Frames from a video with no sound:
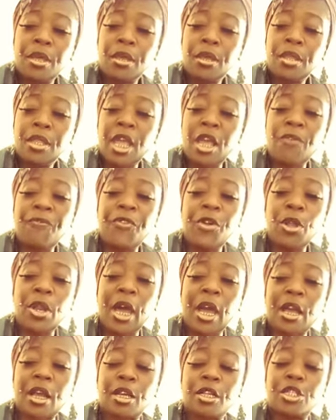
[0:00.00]
they feel
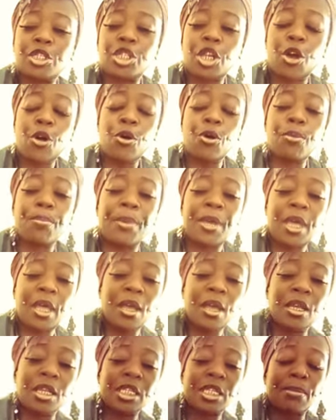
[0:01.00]
like a joke
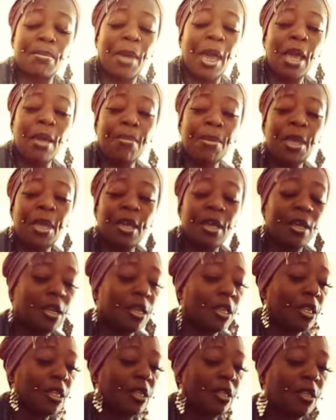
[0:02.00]
because
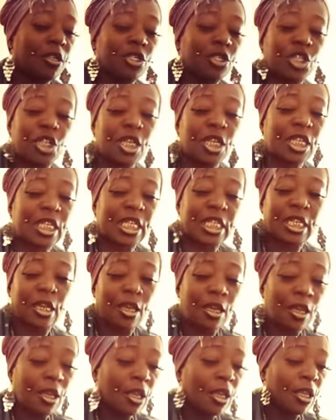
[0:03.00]
maybe just
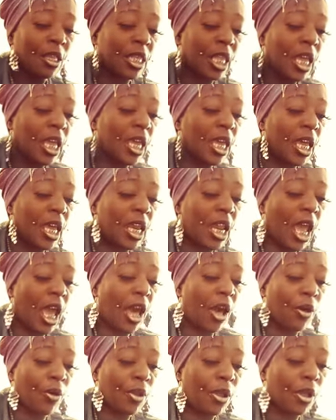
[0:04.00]
thinking
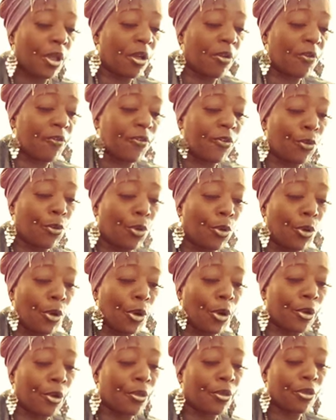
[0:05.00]
out of
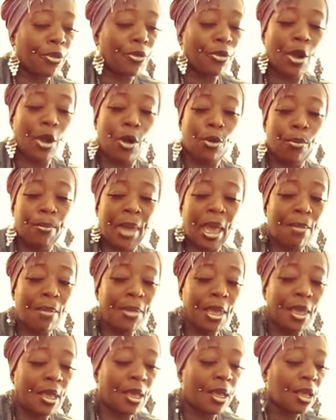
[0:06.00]
or you know
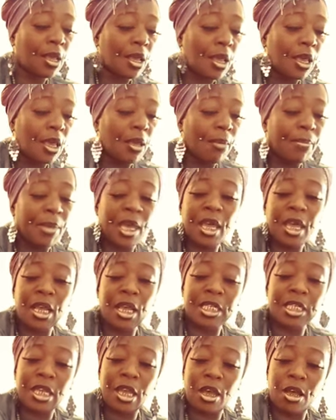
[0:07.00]
maybe
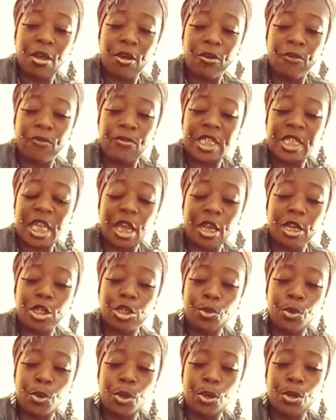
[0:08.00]
because of
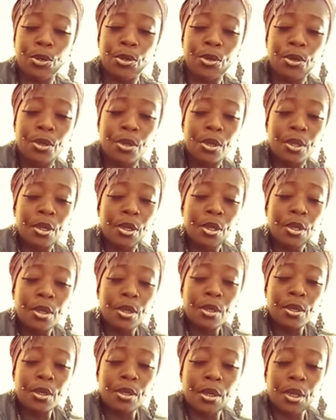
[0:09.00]
sexual
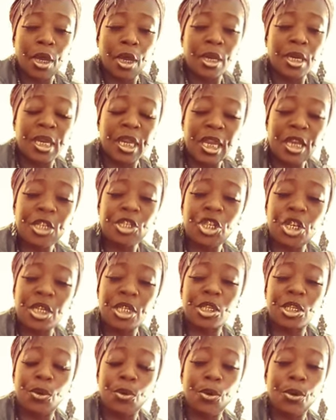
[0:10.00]

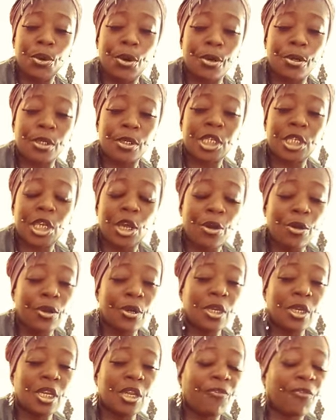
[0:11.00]
addictions or
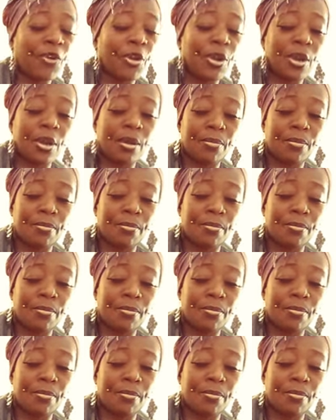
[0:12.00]
certain different